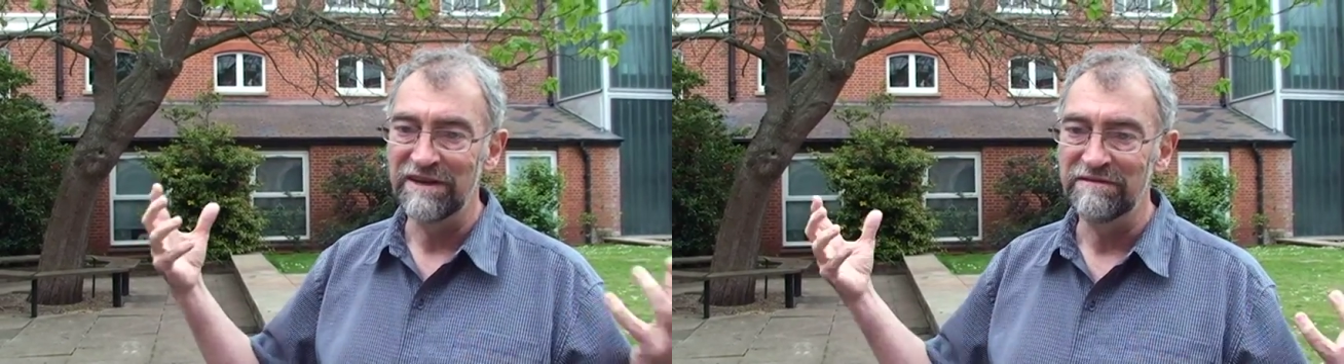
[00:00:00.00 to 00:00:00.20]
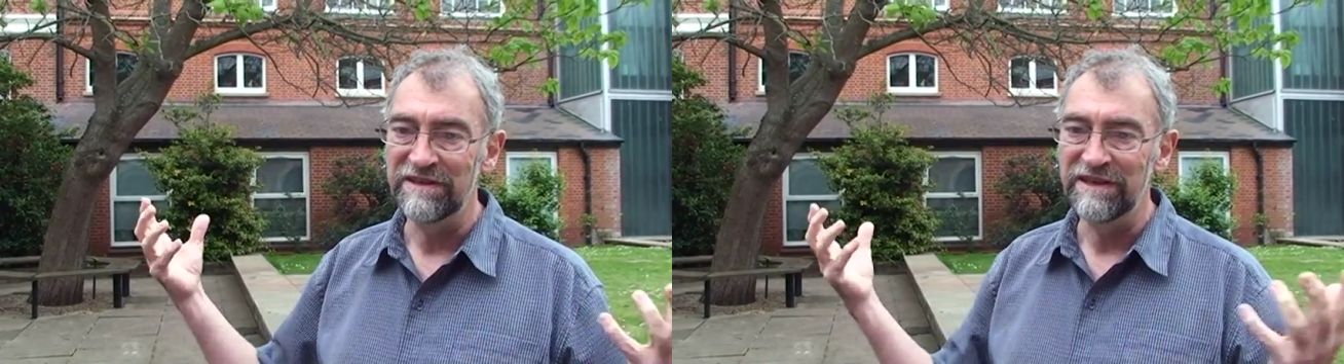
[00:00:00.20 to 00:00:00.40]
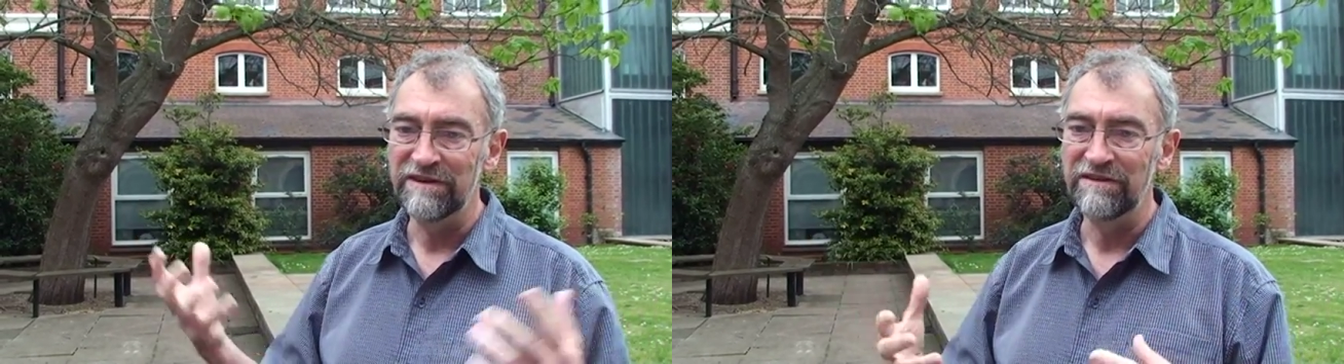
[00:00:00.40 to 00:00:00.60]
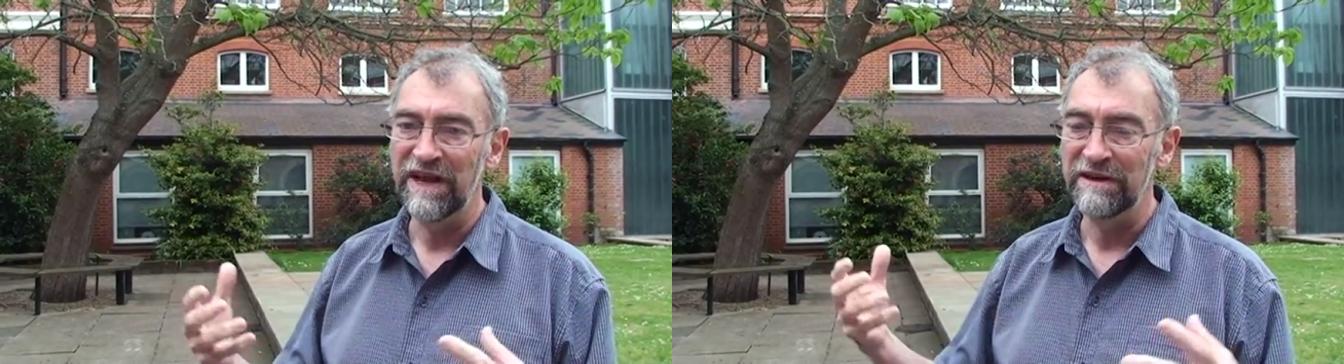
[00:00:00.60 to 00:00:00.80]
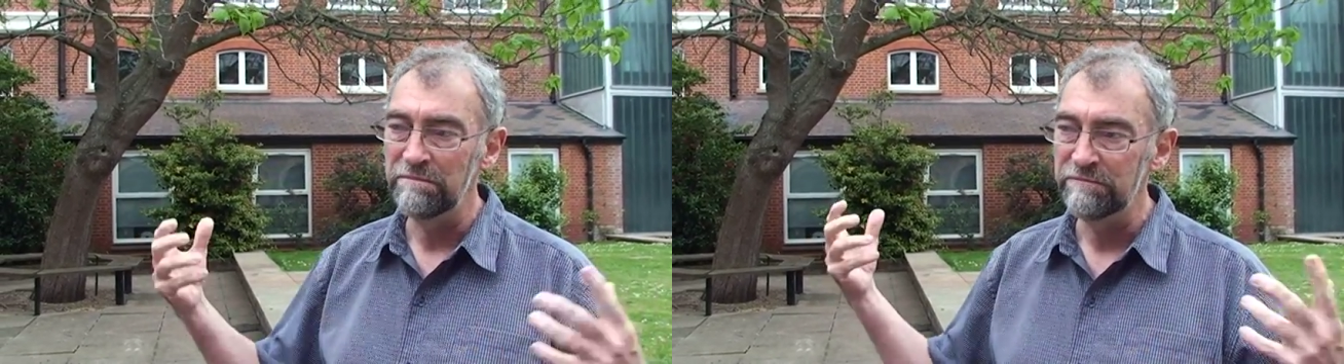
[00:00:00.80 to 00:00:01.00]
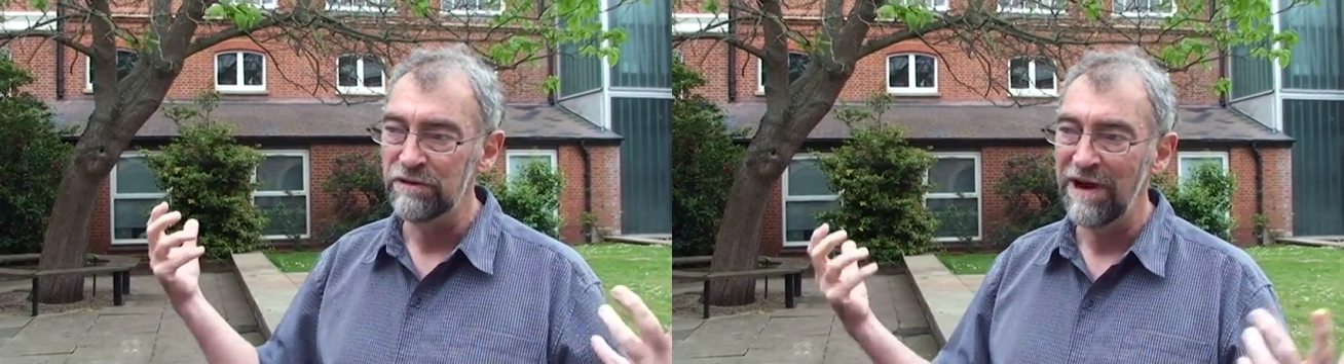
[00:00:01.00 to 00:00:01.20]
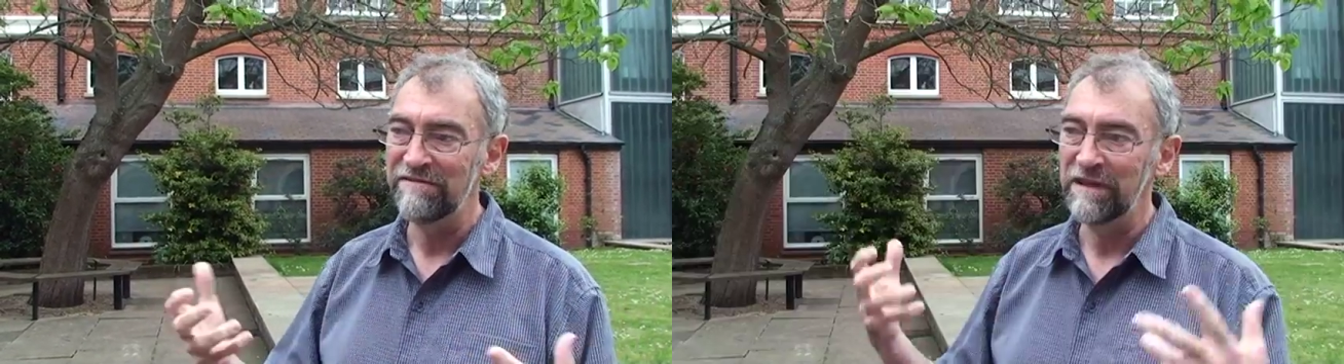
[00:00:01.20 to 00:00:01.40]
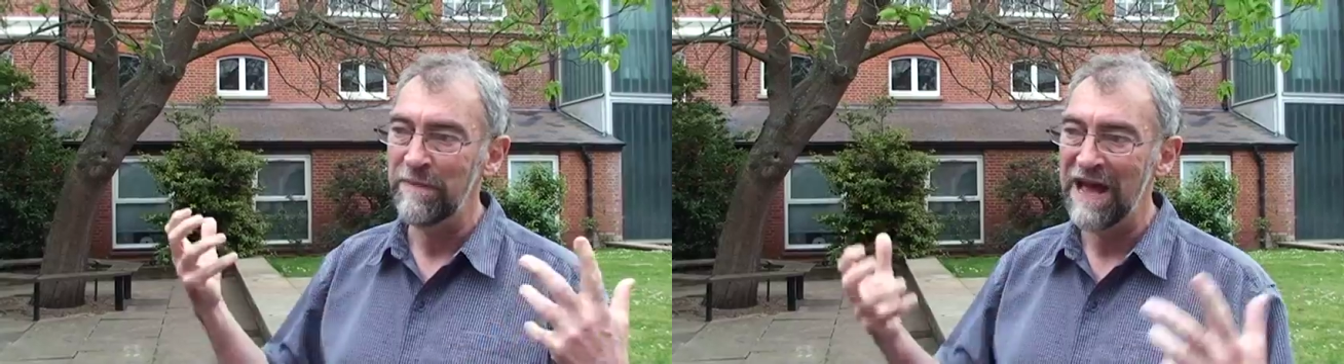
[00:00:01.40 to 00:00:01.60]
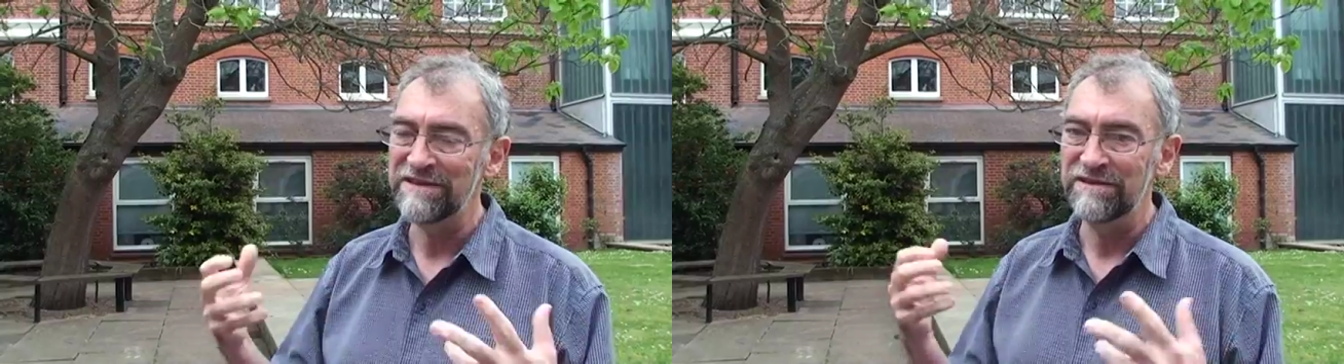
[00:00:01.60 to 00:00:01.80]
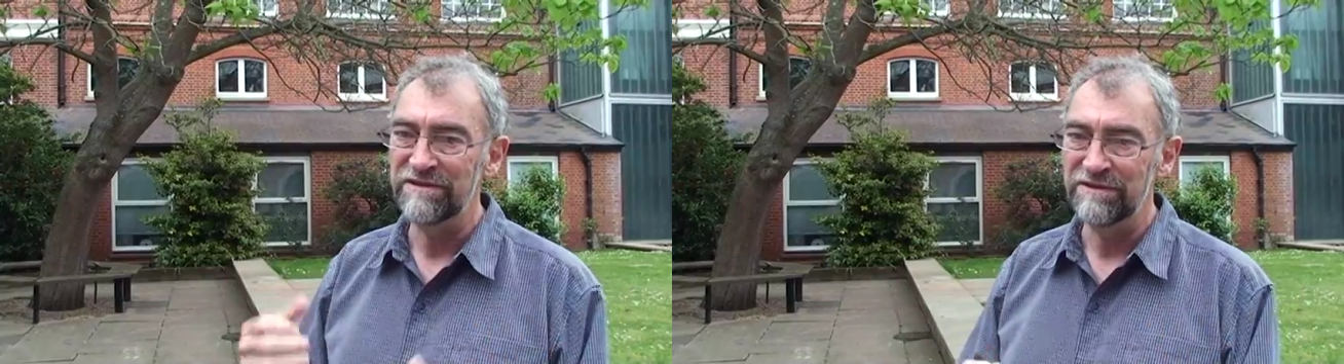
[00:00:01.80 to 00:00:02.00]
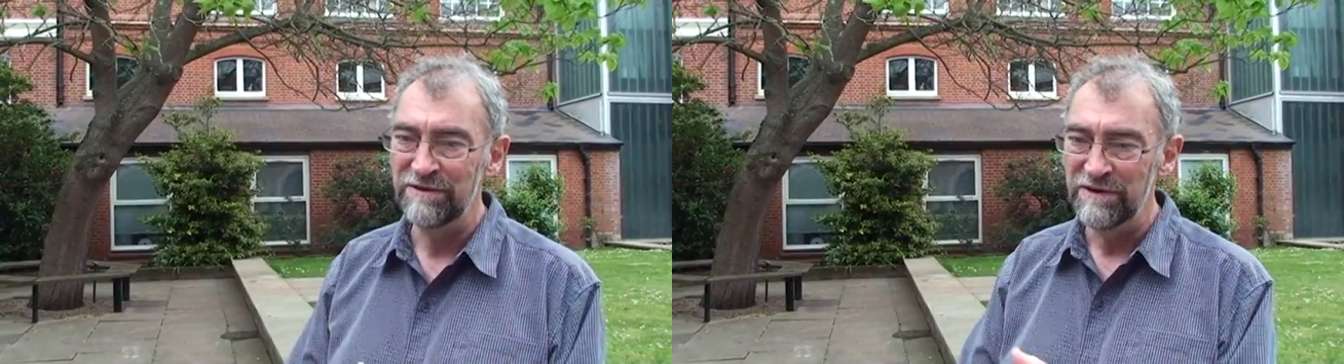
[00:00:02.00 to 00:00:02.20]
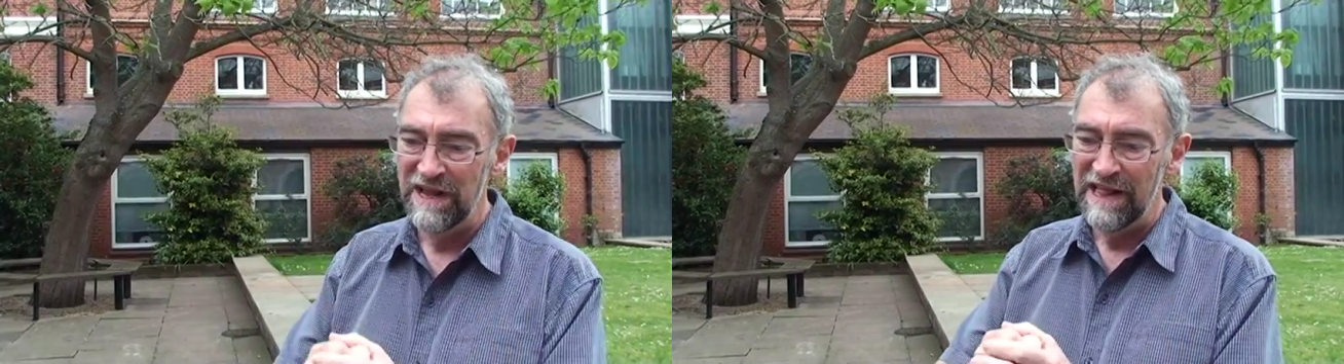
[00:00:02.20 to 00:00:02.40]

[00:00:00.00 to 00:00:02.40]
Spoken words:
of the internet traffic passes through.